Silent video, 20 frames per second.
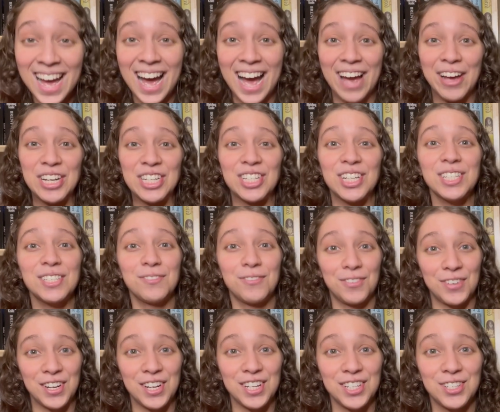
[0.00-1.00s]
I just
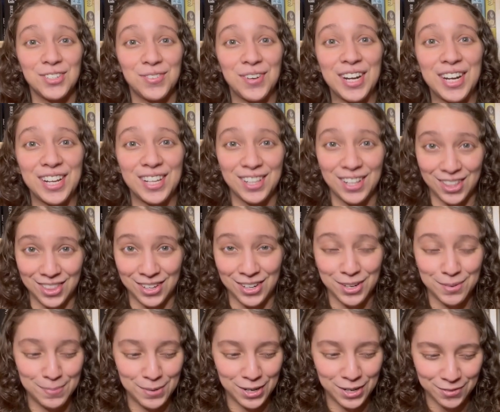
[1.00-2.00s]
finished reading the
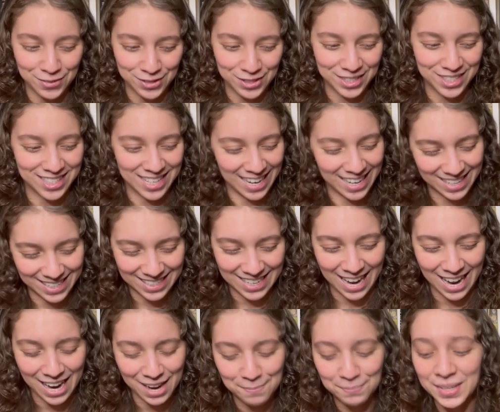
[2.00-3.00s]
third book for the second
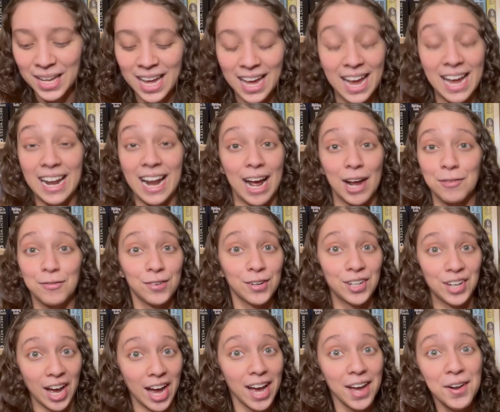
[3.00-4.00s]
time, and I
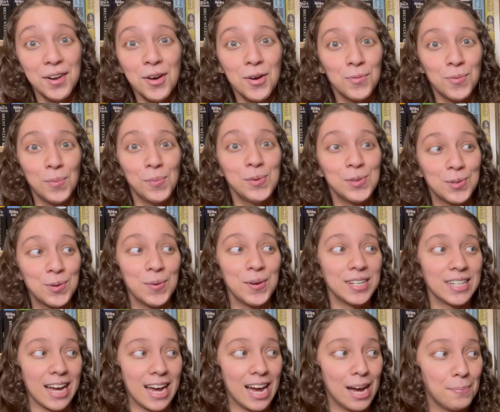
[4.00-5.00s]
forgot what was
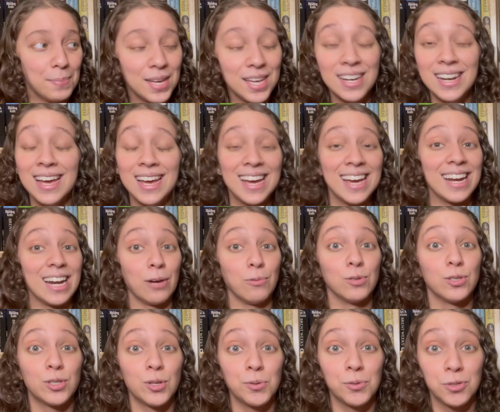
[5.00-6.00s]
going to happen, and I
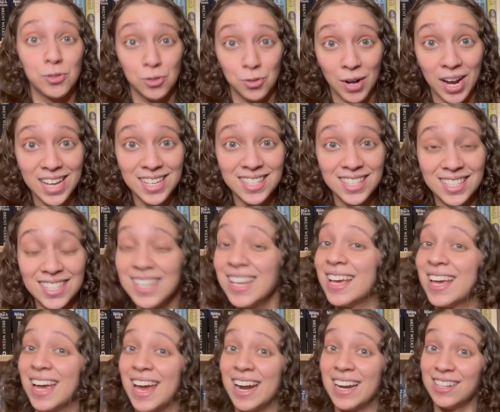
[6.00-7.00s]
was so stressed.
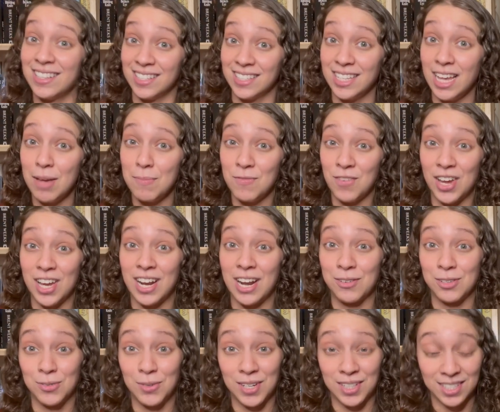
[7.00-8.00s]
And in the same vein, I
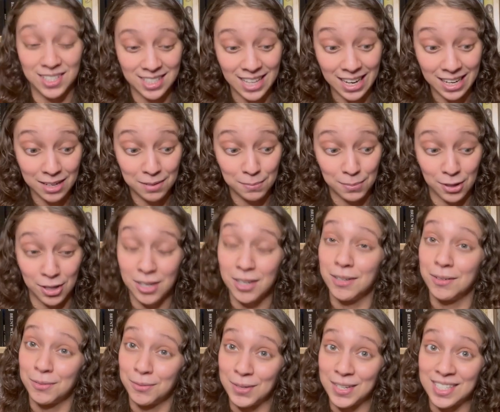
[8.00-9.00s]
was reading the second
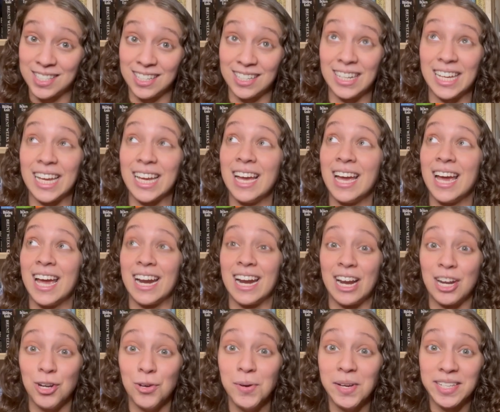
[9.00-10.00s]
book recently, and I
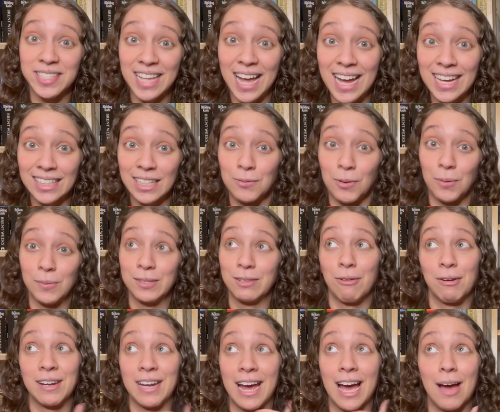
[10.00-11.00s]
knew exactly what was
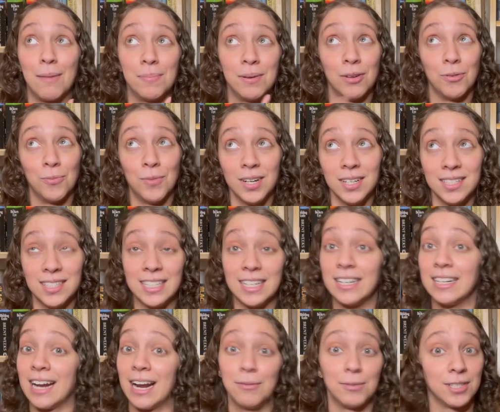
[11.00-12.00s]
going to happen in one scene,
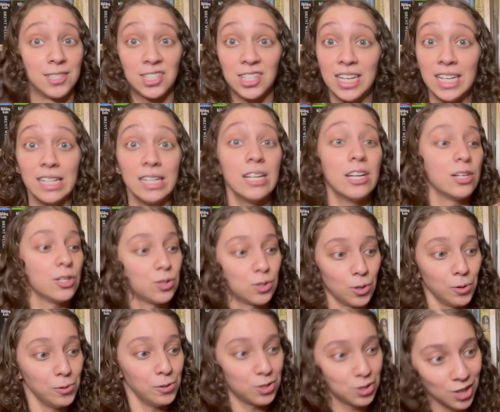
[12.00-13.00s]
and I was still
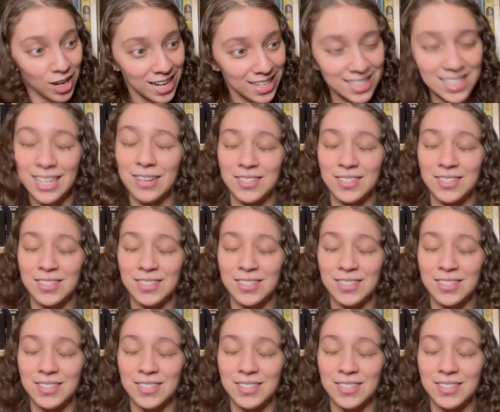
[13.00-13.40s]
so stressed.